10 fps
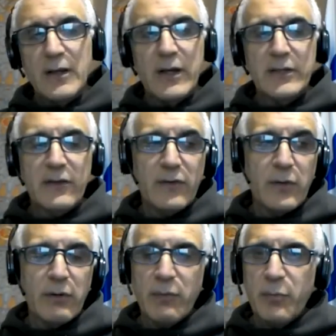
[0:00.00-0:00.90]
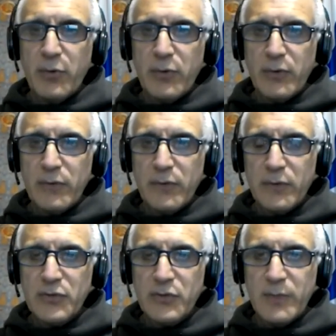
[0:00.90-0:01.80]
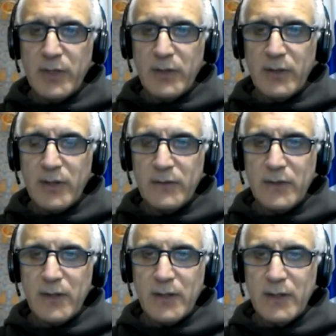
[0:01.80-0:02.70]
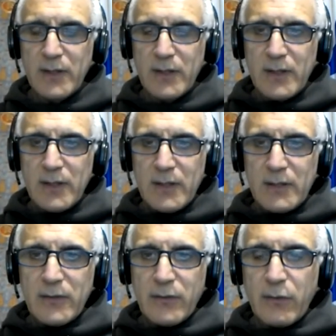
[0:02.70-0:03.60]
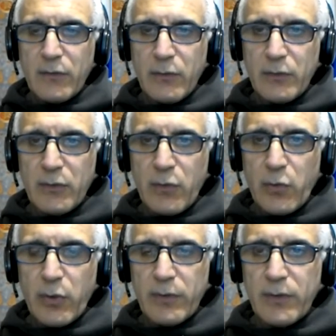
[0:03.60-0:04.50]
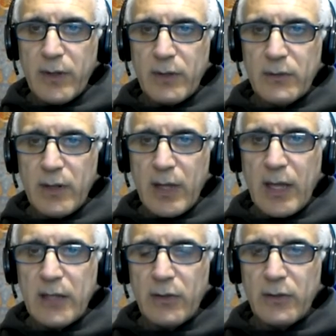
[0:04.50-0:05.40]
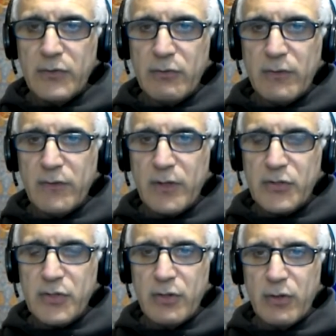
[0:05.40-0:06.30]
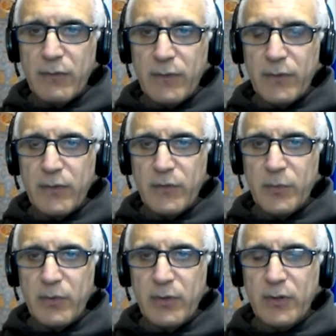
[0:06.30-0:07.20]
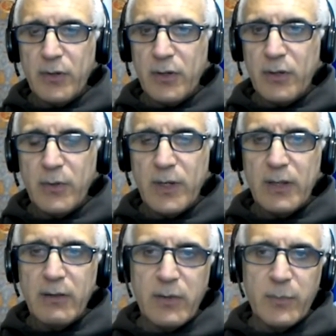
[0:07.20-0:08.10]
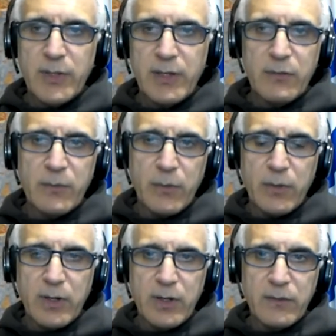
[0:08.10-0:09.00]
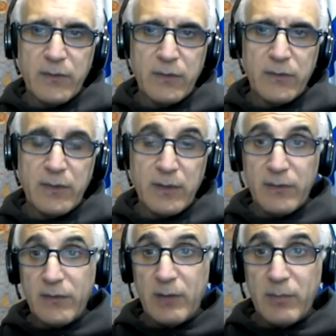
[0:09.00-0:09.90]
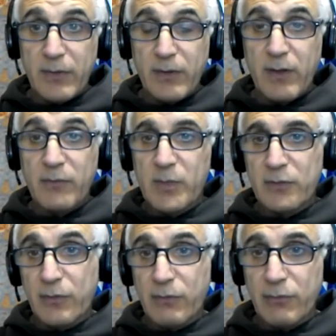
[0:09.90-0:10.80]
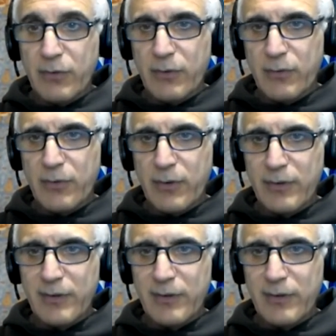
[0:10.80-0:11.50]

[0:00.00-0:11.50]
I just saw it reported on social media that there's a certain court that had the jurisdiction over the disputed cargo, and the complaints were consistently sent by the government to the wrong court,